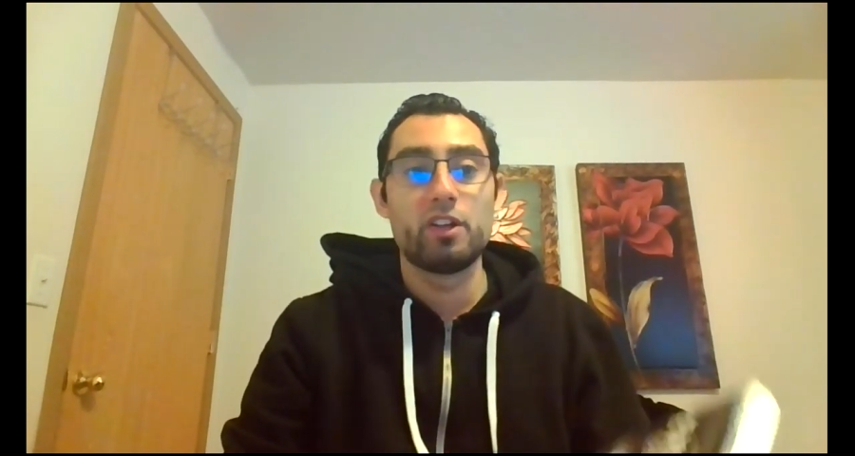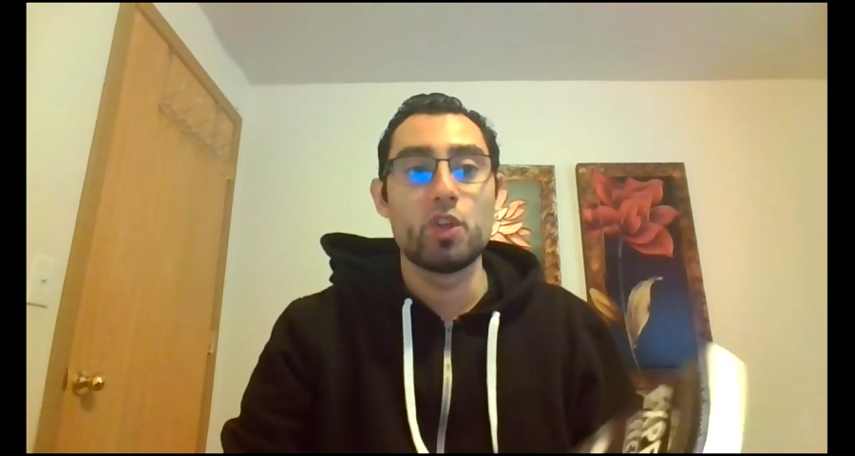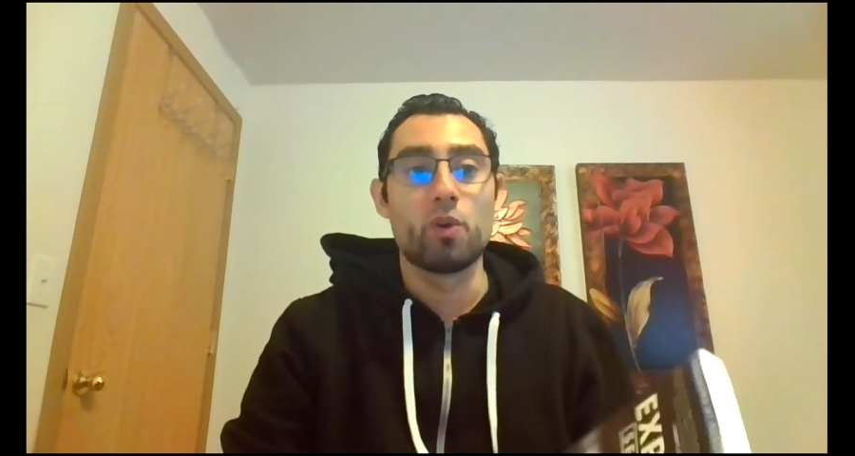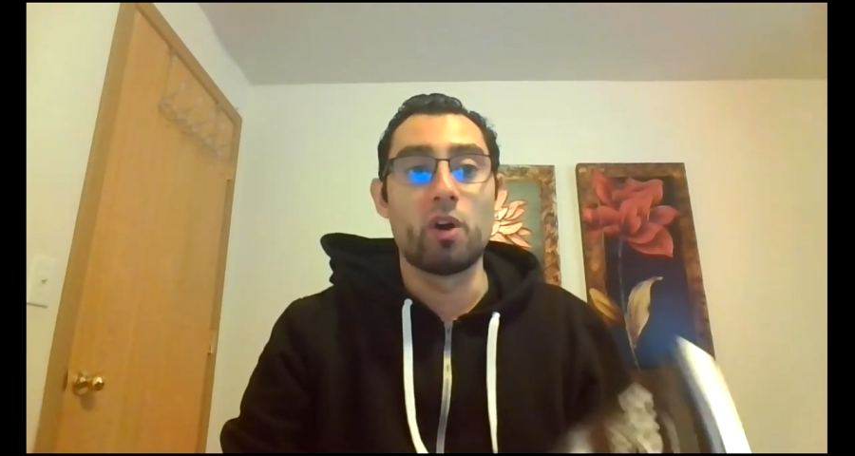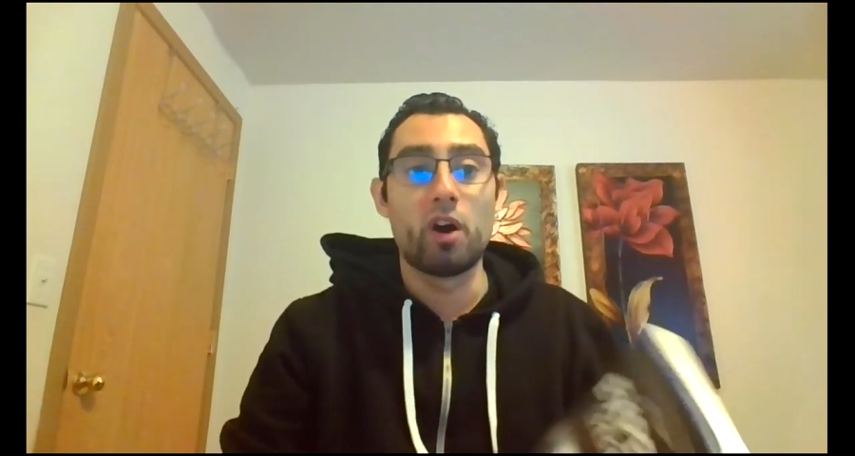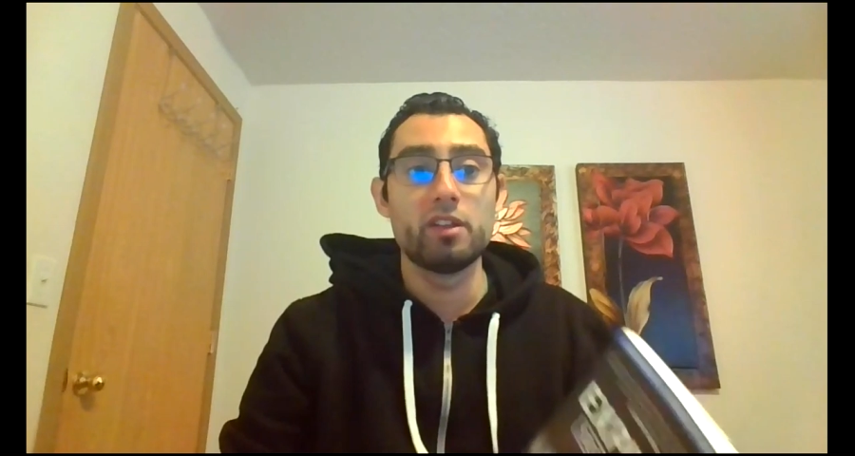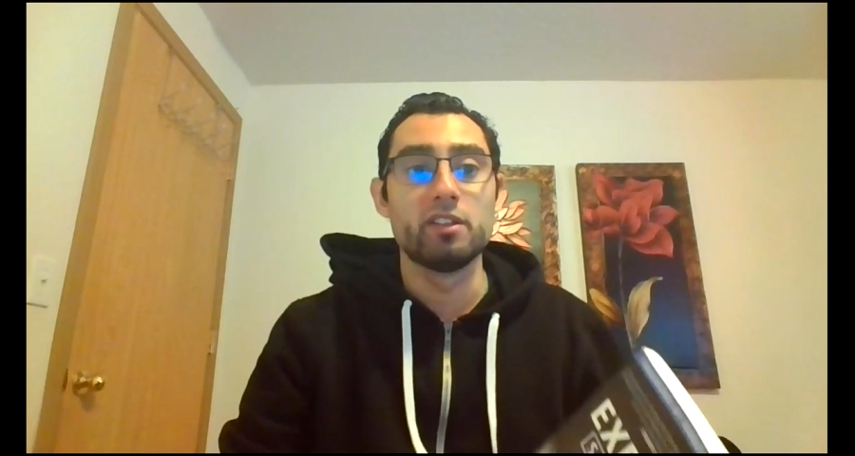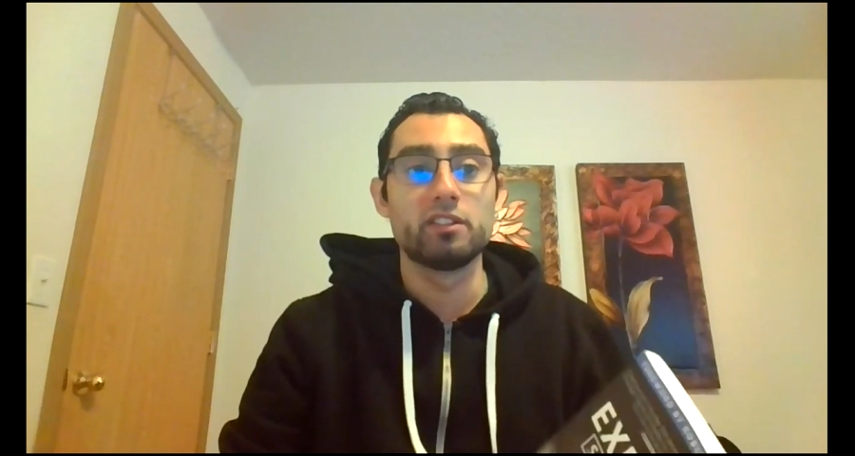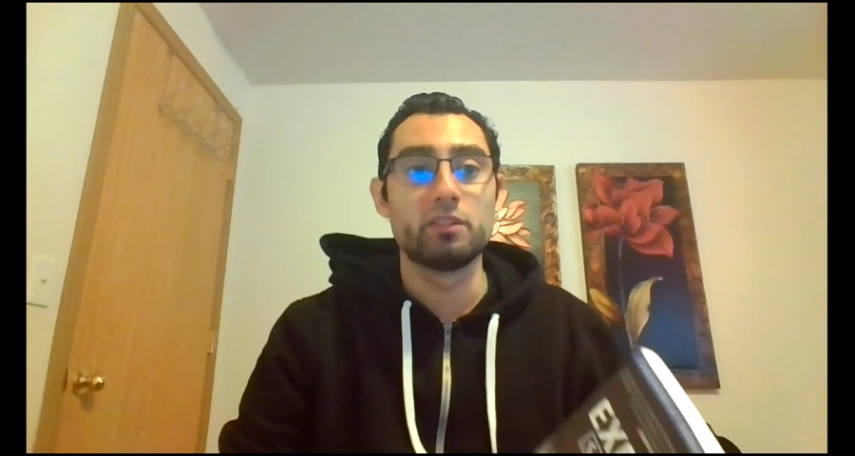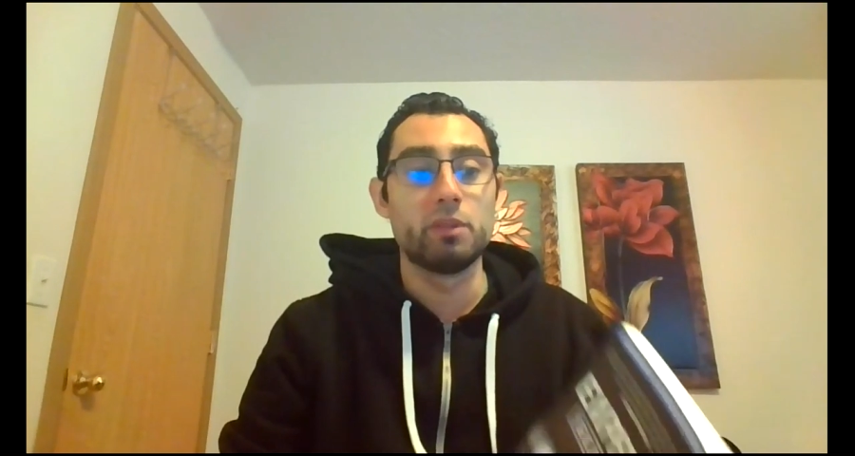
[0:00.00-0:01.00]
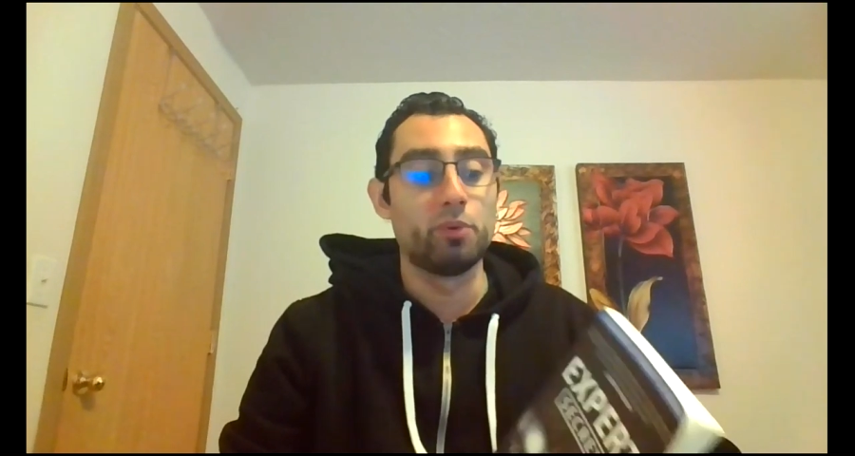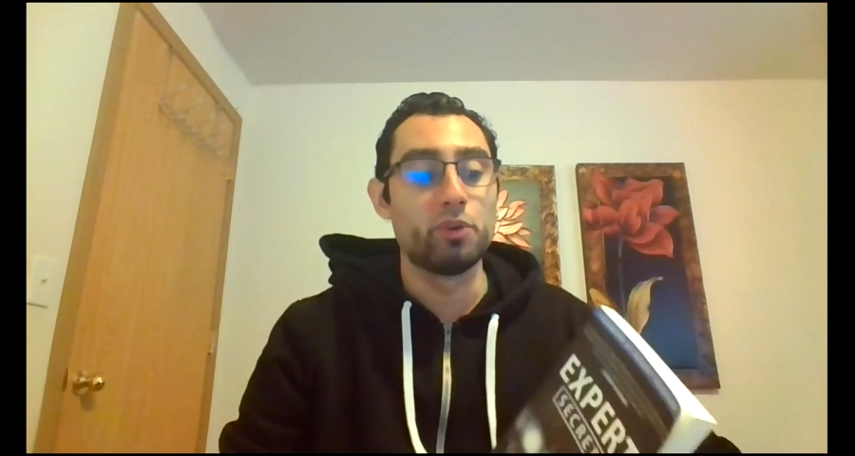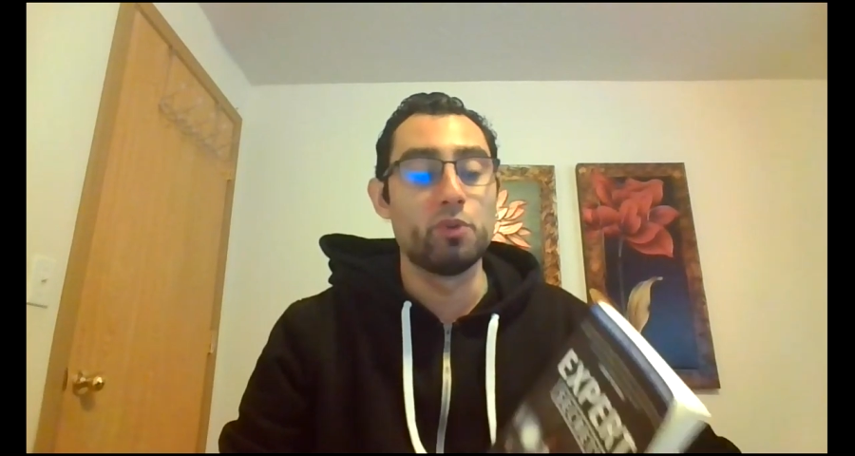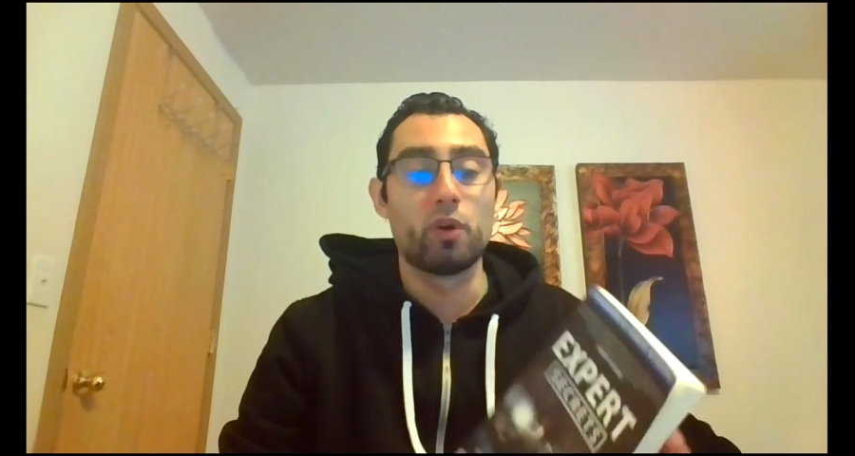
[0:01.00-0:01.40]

your audience, people you